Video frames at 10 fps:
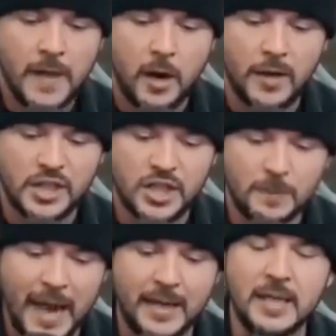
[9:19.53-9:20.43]
They are
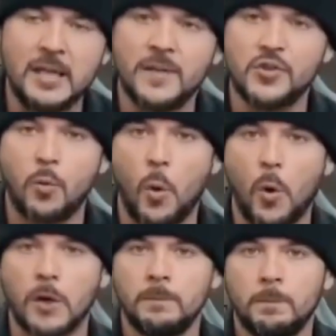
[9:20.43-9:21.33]
expanding this
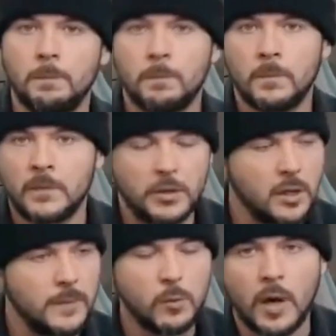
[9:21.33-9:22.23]
war. Now,
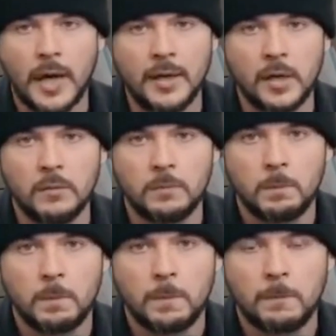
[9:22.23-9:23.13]
don't get me wrong. I know
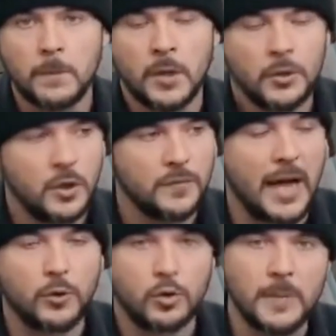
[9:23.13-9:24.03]
you've
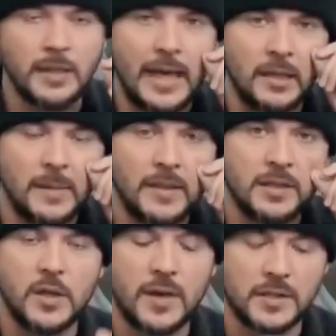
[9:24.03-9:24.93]
got criminal elements
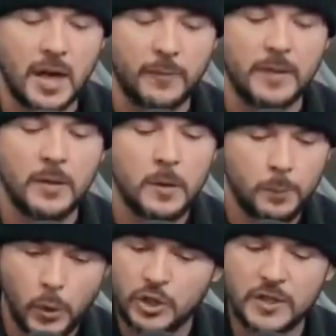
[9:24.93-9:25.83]
of the U.S. government
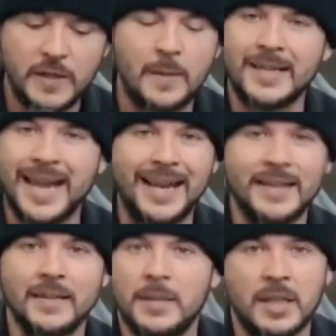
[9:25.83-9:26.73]
pushing them and
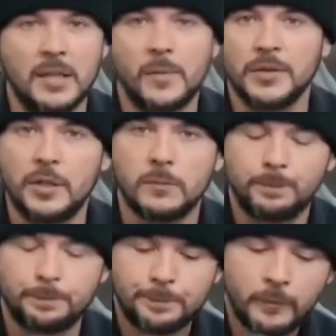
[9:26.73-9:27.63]
guiding them and telling them what to do.